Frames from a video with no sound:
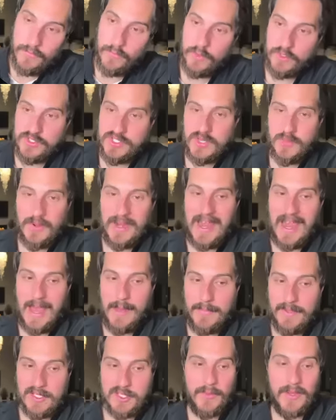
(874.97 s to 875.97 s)
We'll see what
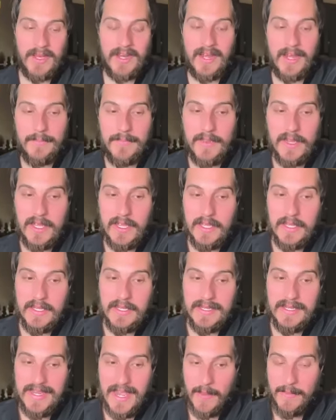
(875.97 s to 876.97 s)
happens, but
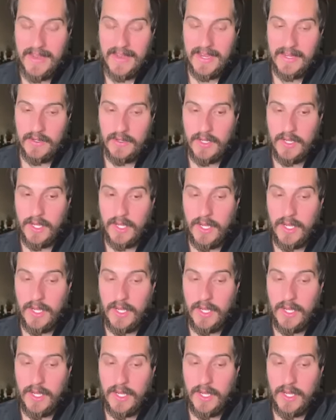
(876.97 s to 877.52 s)
yeah, man,